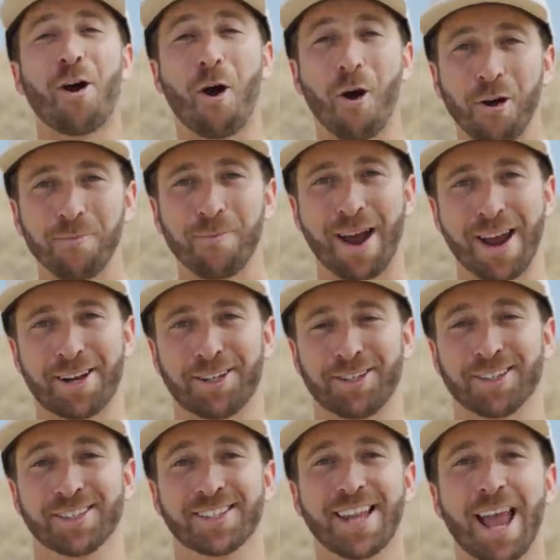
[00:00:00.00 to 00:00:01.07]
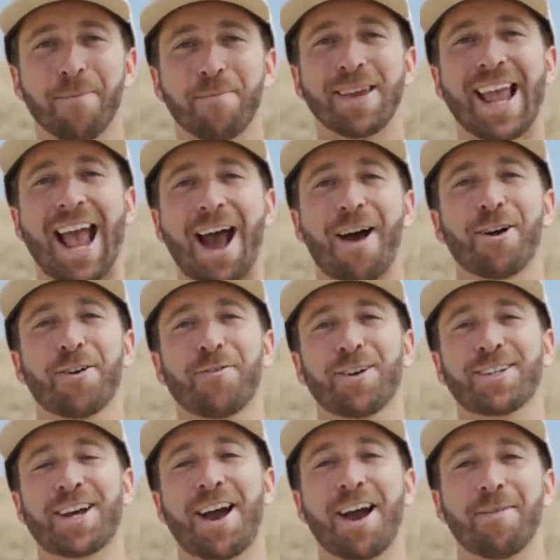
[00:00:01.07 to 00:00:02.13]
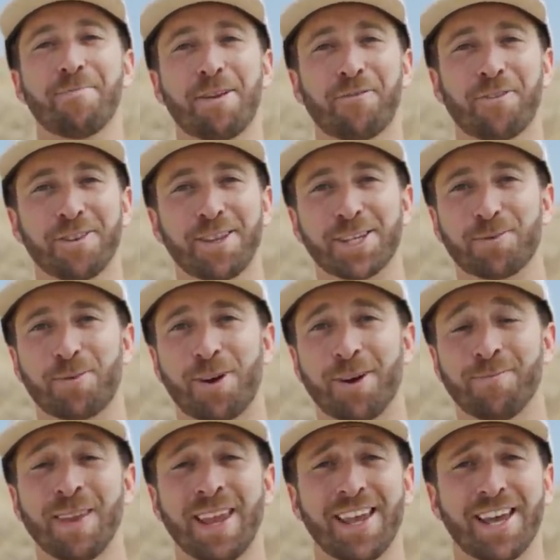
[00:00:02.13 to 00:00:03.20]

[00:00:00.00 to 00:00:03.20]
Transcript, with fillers: Carmichael stepping out of retirement for this one.